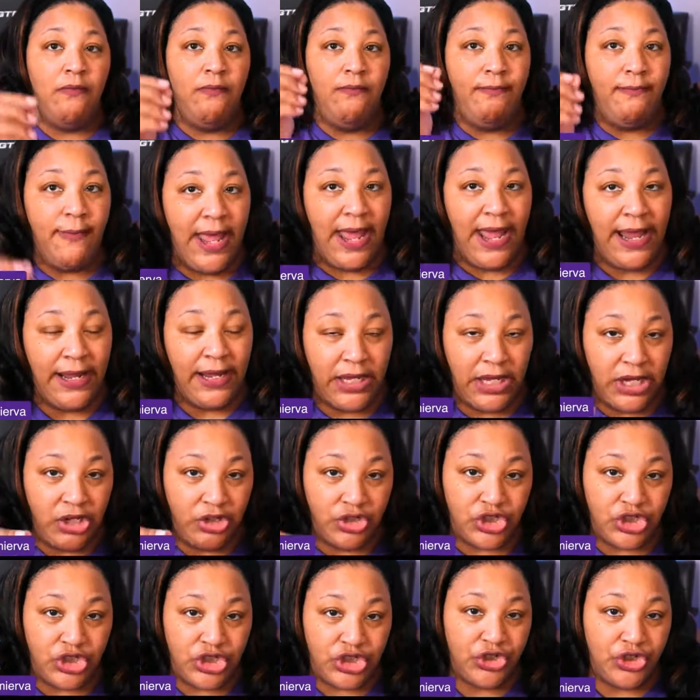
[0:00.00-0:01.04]

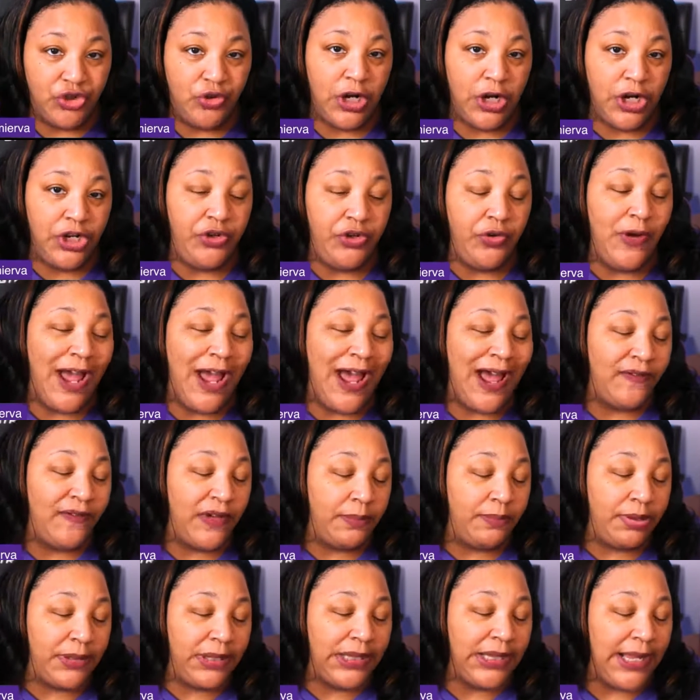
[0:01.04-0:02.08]
Making sure you have
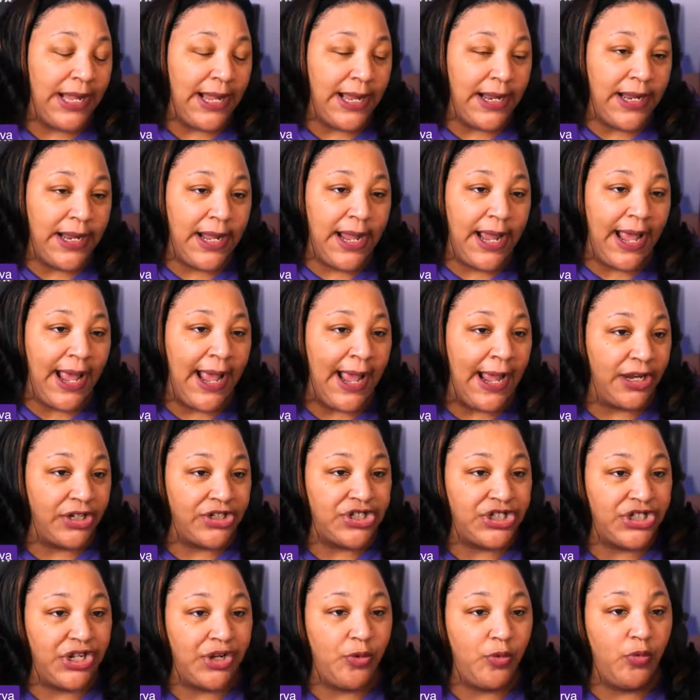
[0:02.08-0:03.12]
a plan of
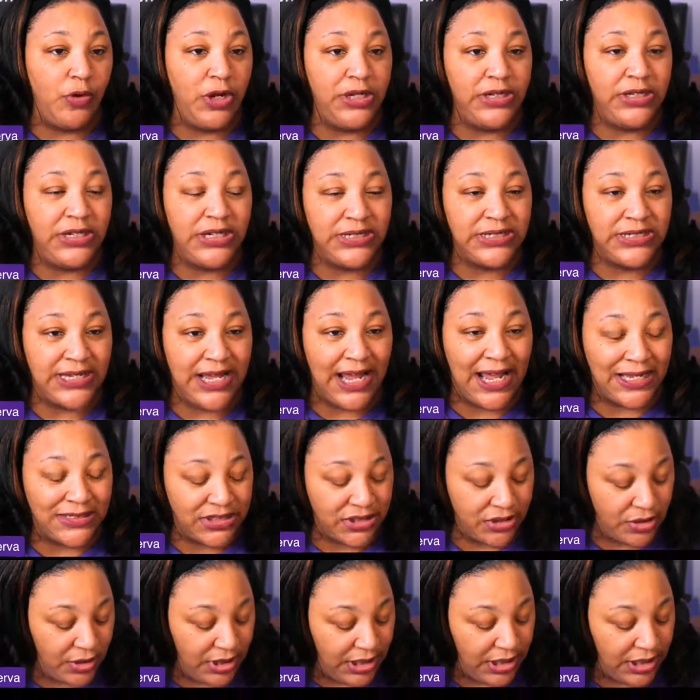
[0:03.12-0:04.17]
action when
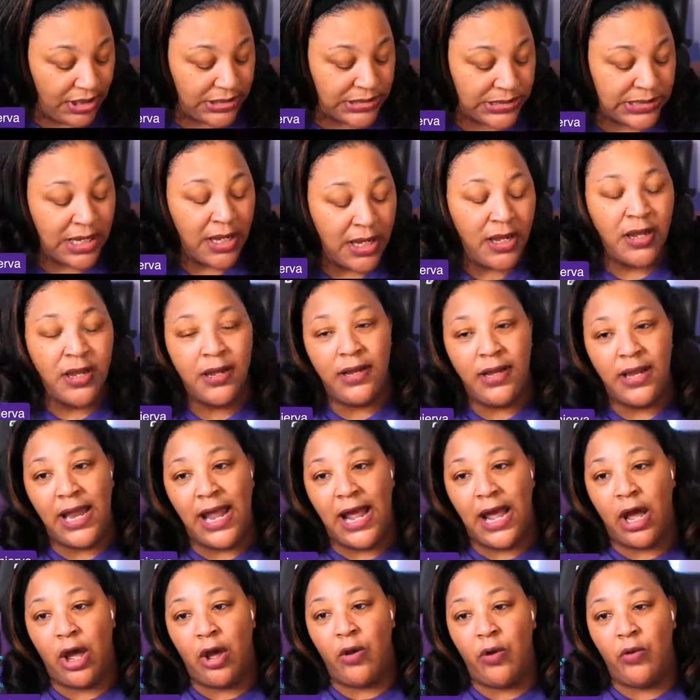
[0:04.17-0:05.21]
disaster hits.
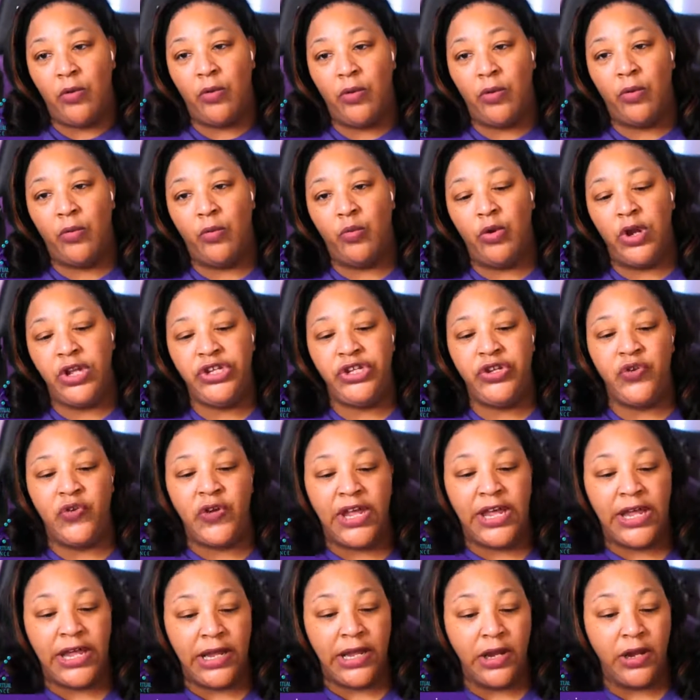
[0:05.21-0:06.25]
Now, when
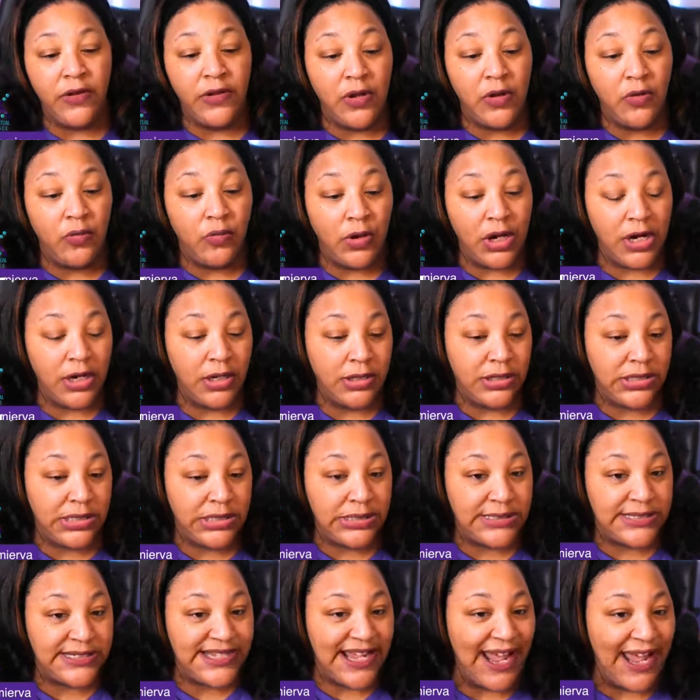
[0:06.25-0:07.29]
you hear the word
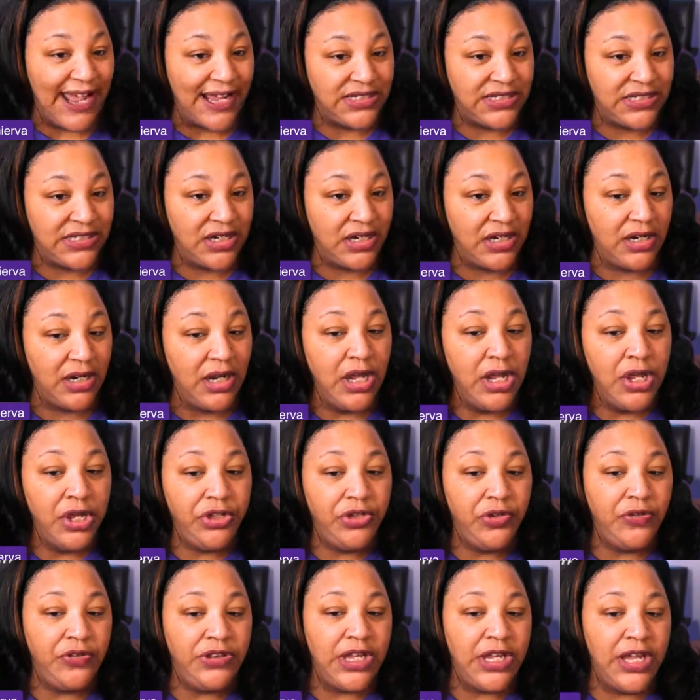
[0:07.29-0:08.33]
disaster,
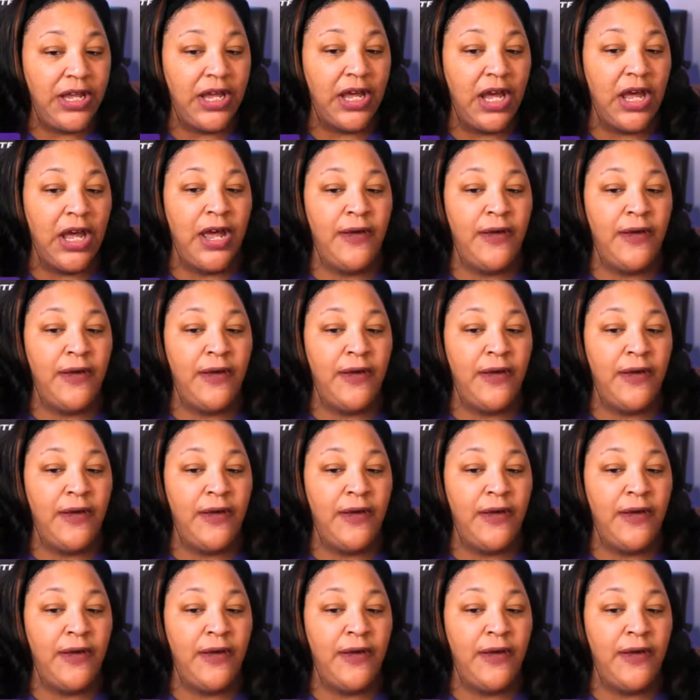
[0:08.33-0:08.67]
you think